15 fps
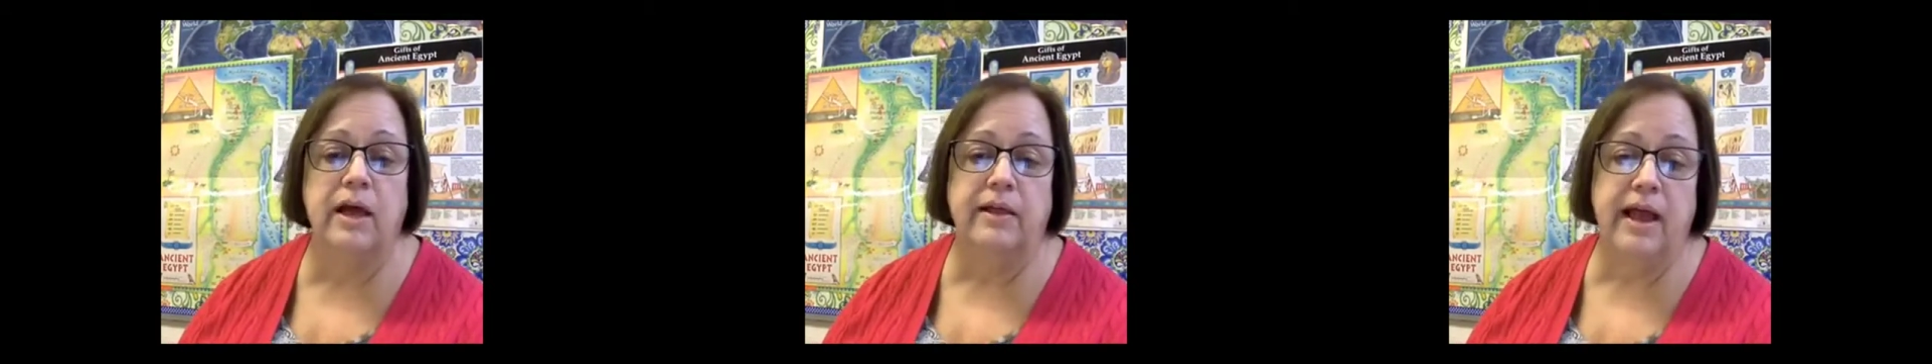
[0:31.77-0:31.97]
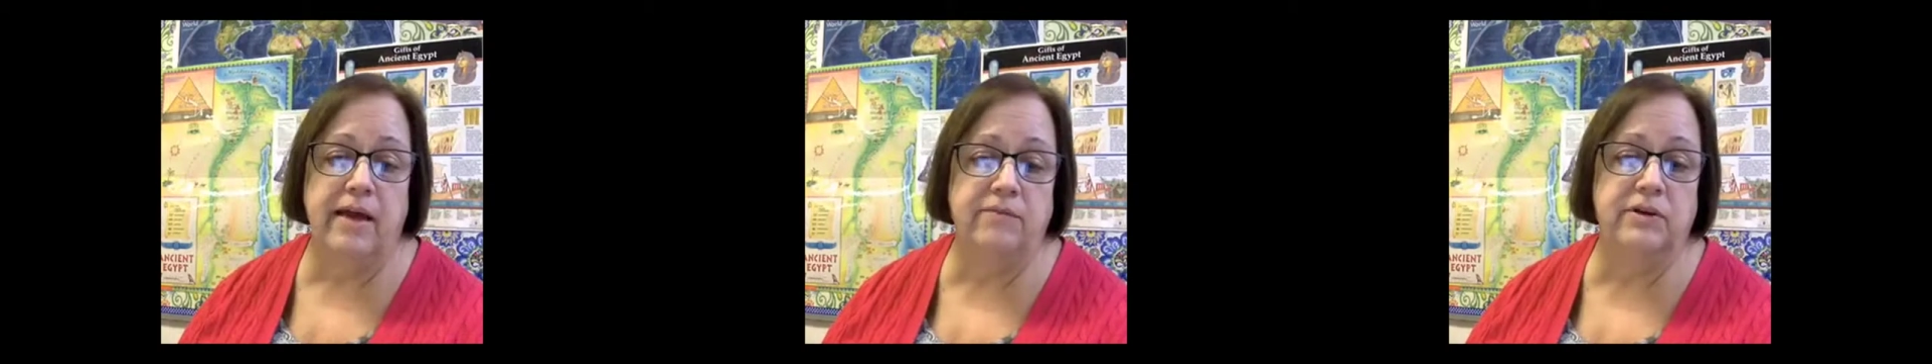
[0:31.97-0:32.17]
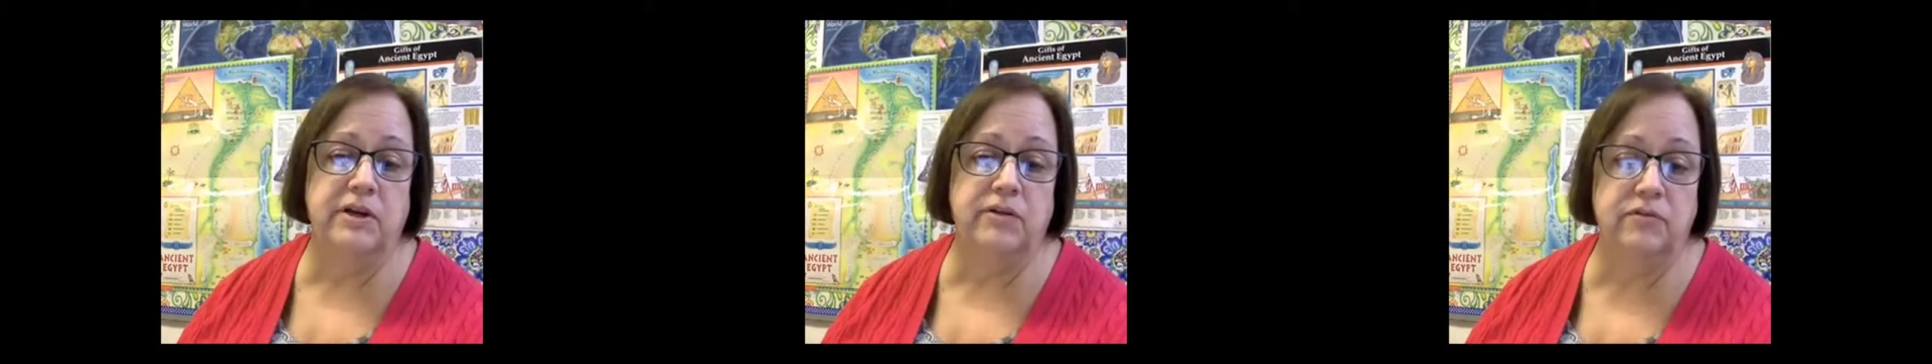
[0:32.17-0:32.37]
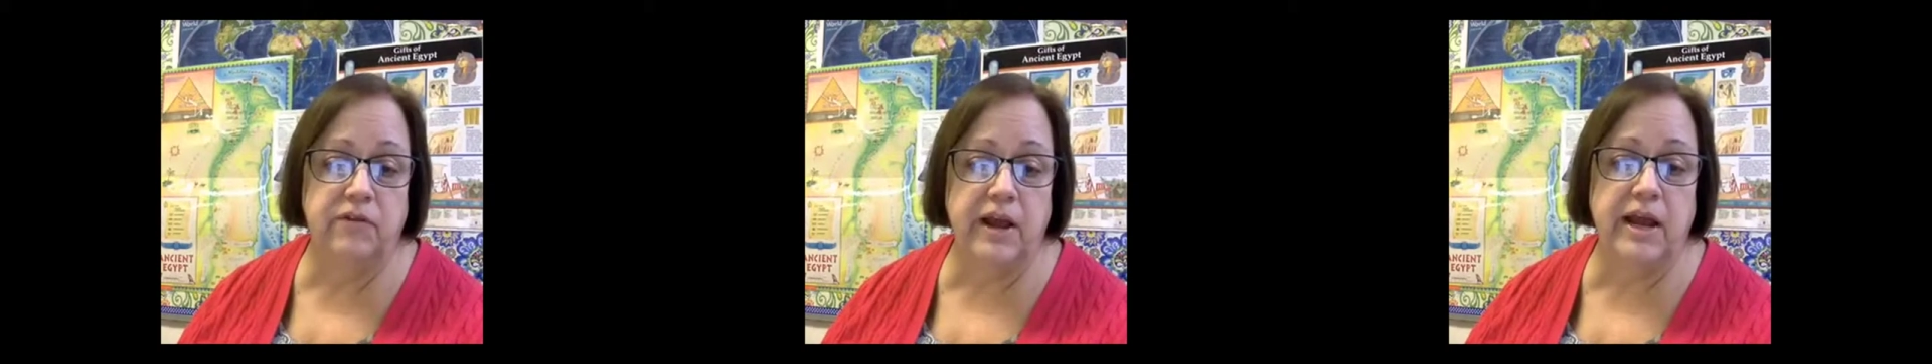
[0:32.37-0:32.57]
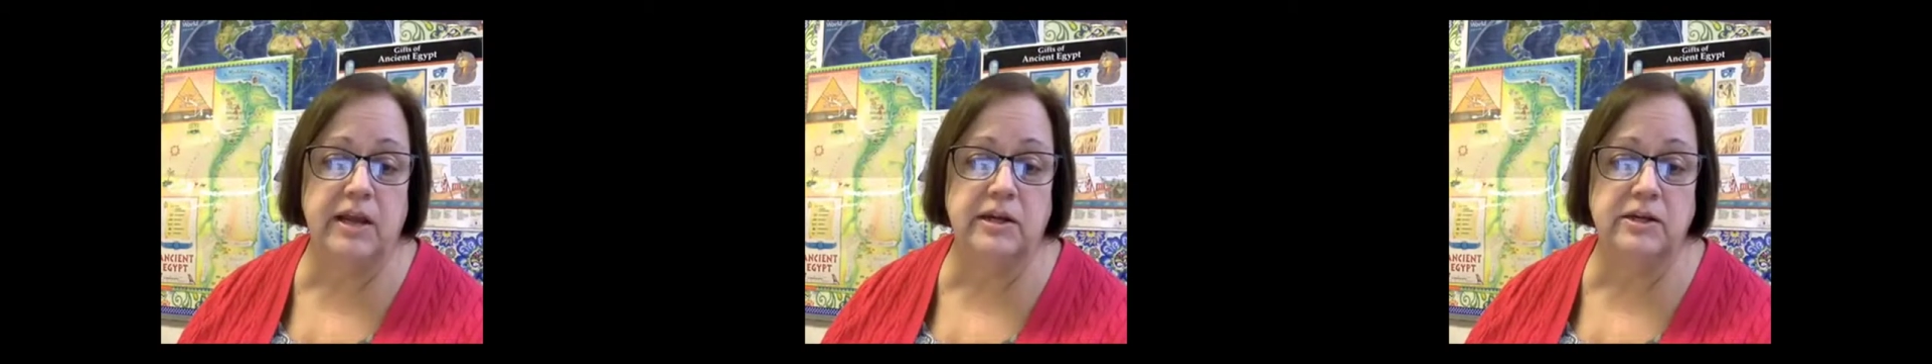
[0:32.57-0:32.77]
have an
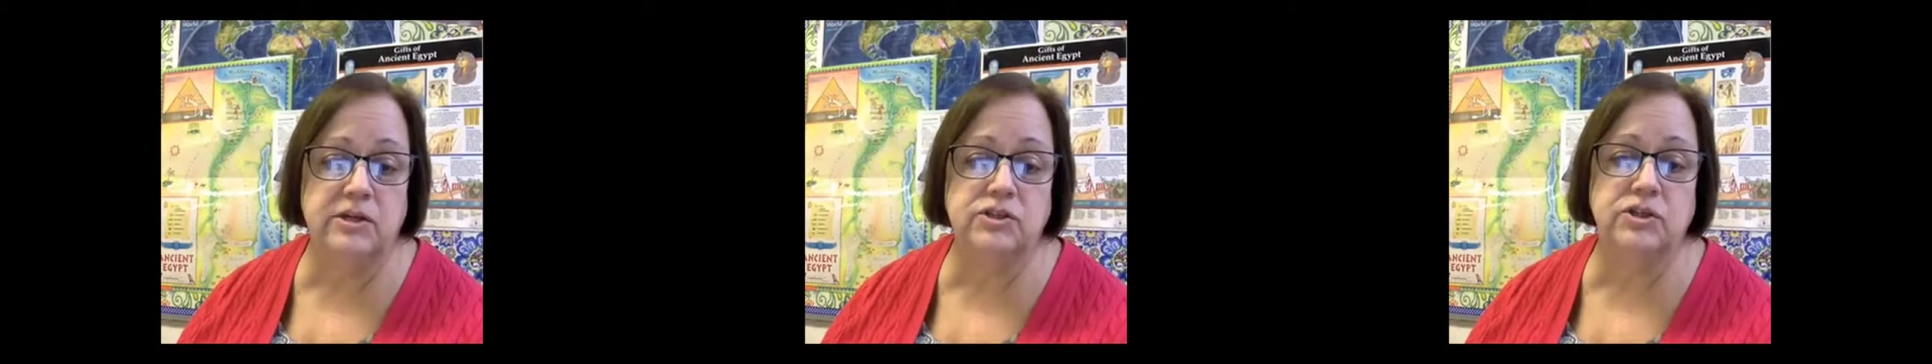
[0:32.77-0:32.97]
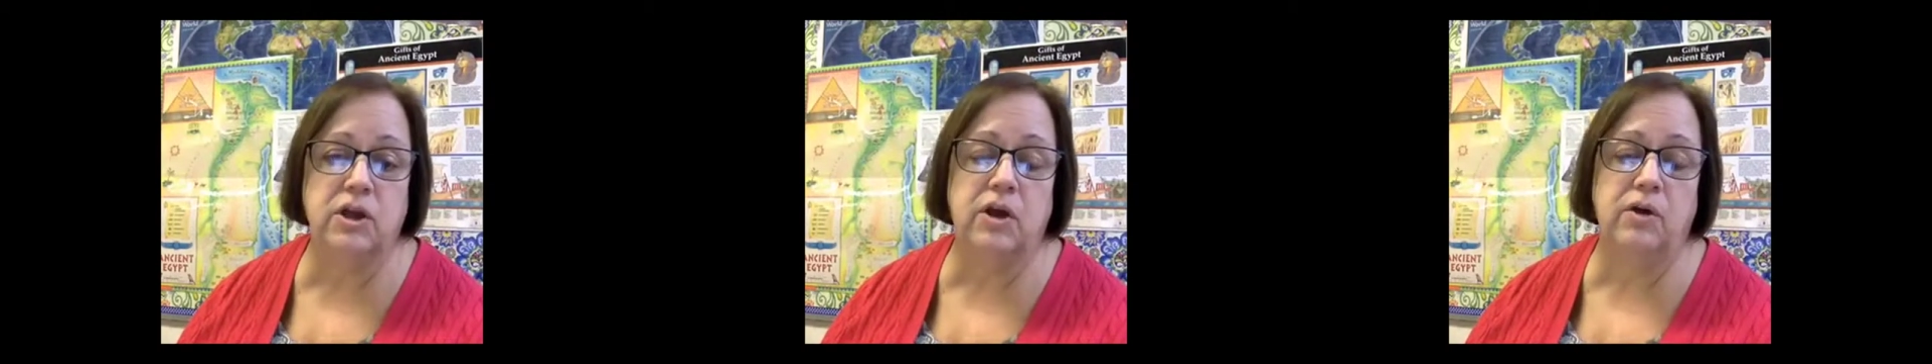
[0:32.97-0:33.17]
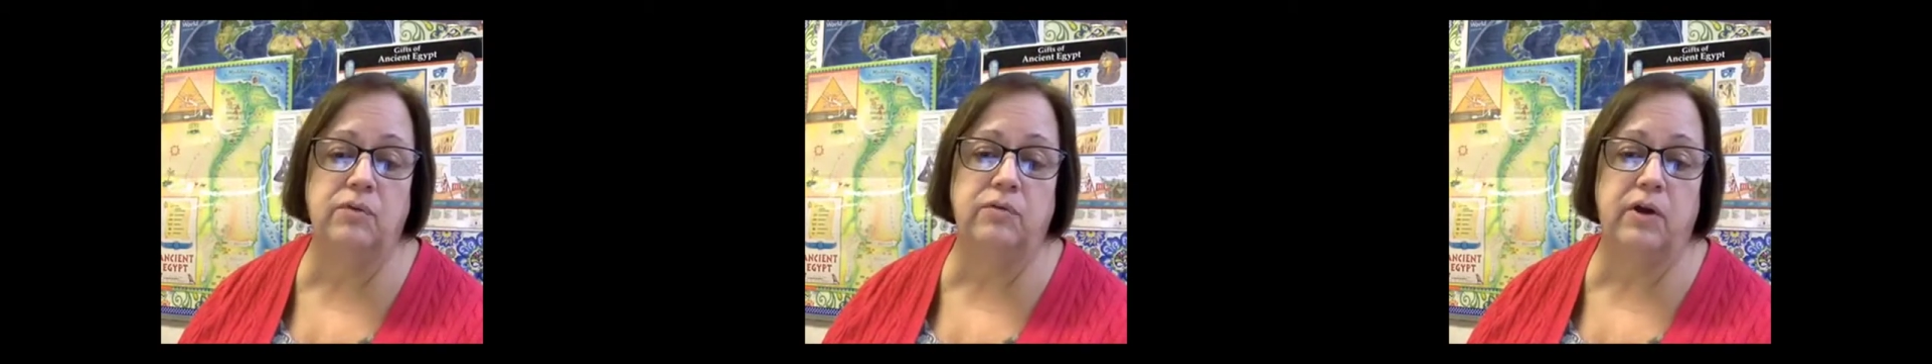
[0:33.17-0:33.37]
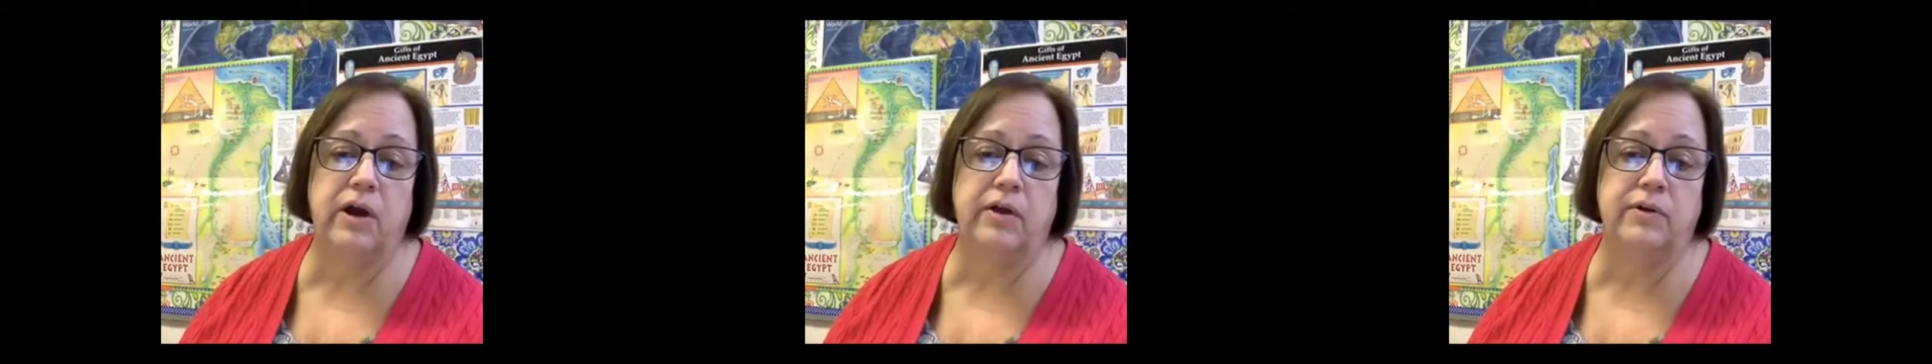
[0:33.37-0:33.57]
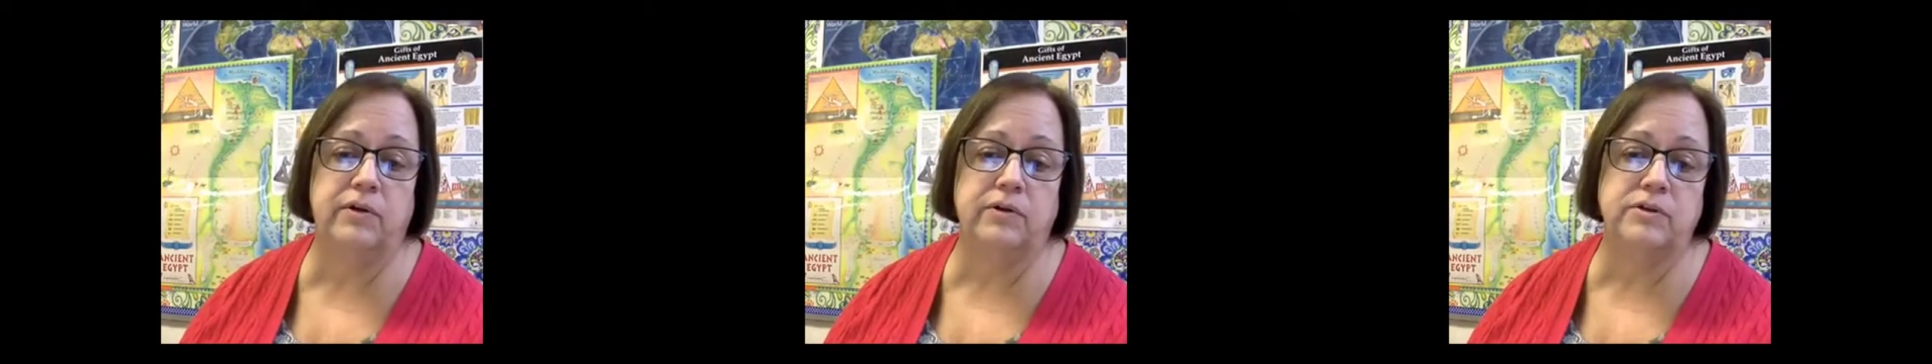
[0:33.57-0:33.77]
advantage over
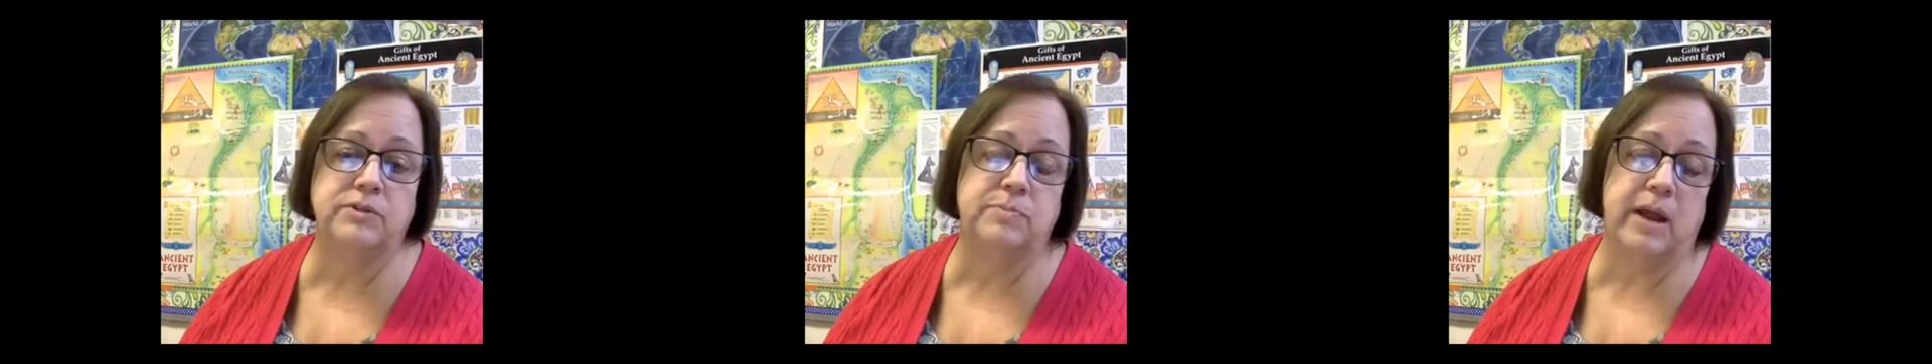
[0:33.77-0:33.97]
others,